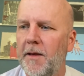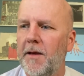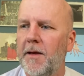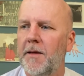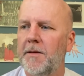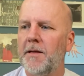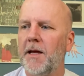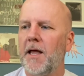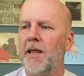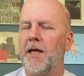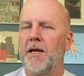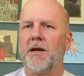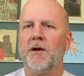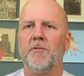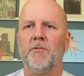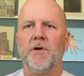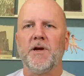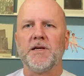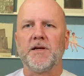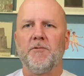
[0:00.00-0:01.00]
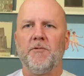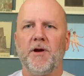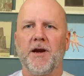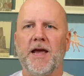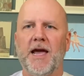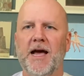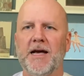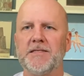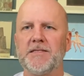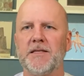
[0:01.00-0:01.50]
Not like a Rick
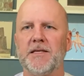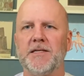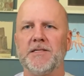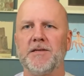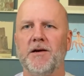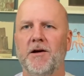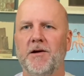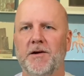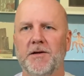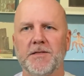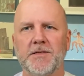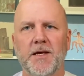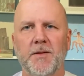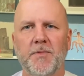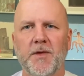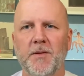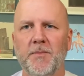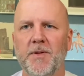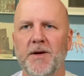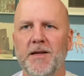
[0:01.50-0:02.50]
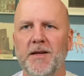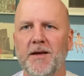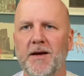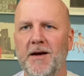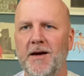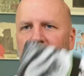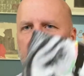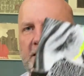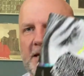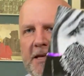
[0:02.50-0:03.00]
Astley song or something, but
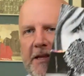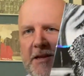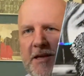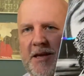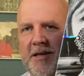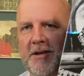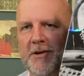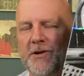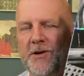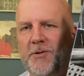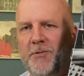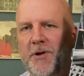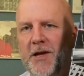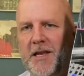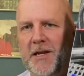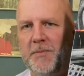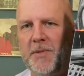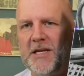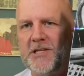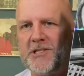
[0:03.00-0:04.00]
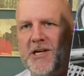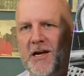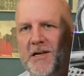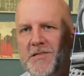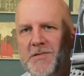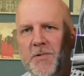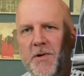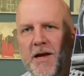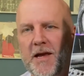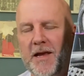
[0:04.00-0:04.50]
in a good way, in a Beach
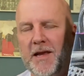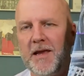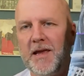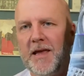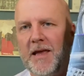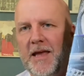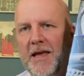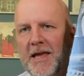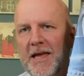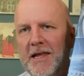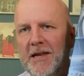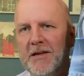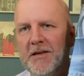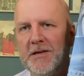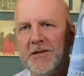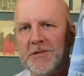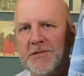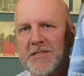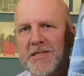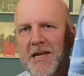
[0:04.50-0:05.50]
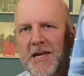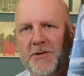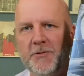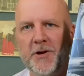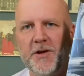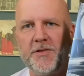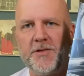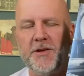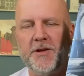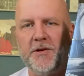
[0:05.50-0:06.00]
House way. It'll stay
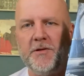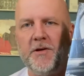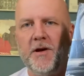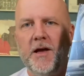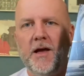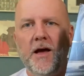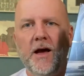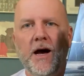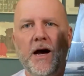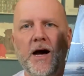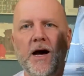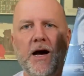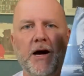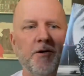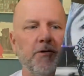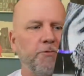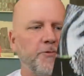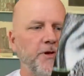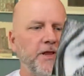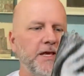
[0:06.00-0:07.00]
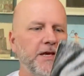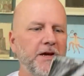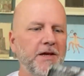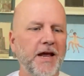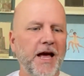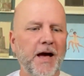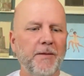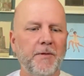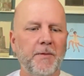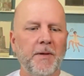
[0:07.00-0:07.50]
with you. Really good
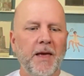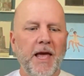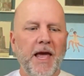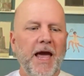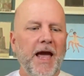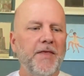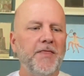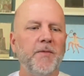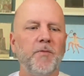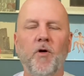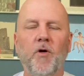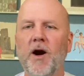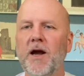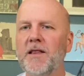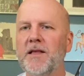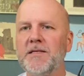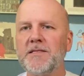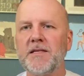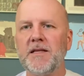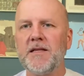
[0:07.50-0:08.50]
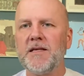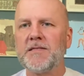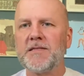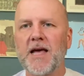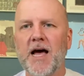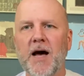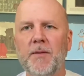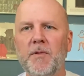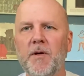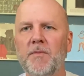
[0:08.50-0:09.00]
album. And the I listen to this
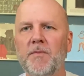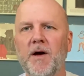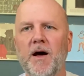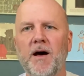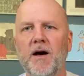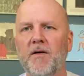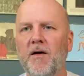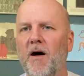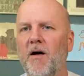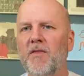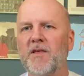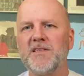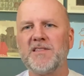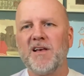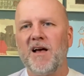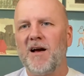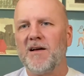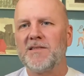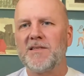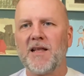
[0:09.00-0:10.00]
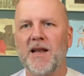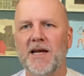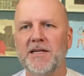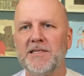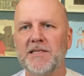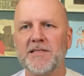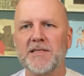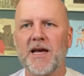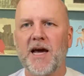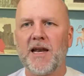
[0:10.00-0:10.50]
album, all the songs that I
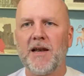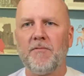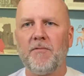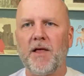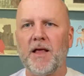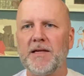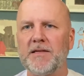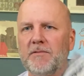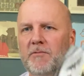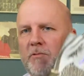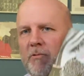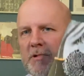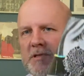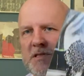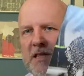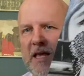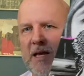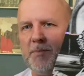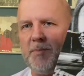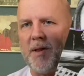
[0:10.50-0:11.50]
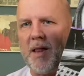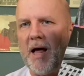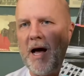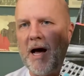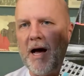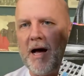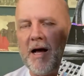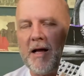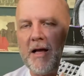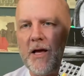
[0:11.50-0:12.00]
just kind of was
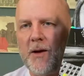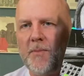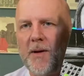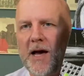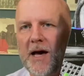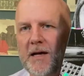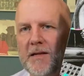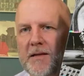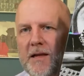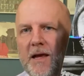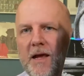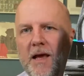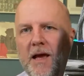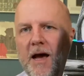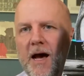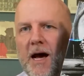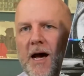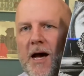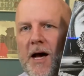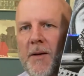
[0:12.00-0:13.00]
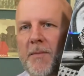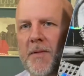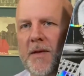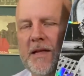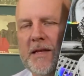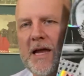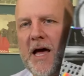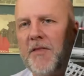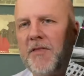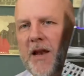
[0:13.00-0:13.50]
blah about,
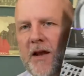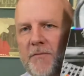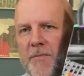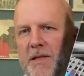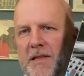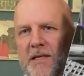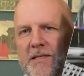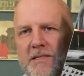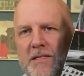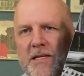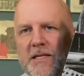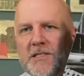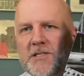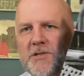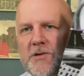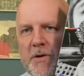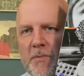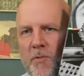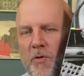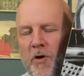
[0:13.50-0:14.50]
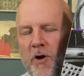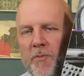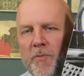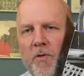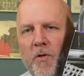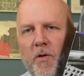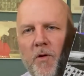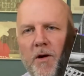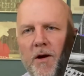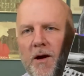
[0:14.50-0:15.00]
now that I've been listening to it more and
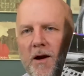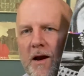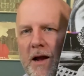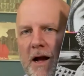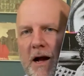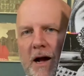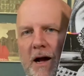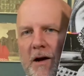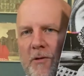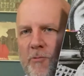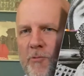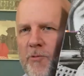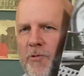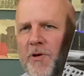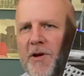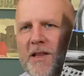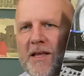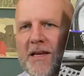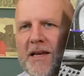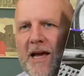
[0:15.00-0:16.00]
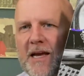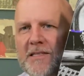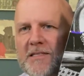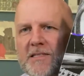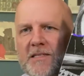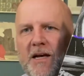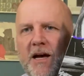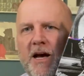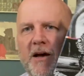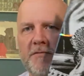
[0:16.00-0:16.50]
more, really nice
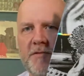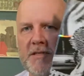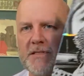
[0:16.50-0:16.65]
stuff.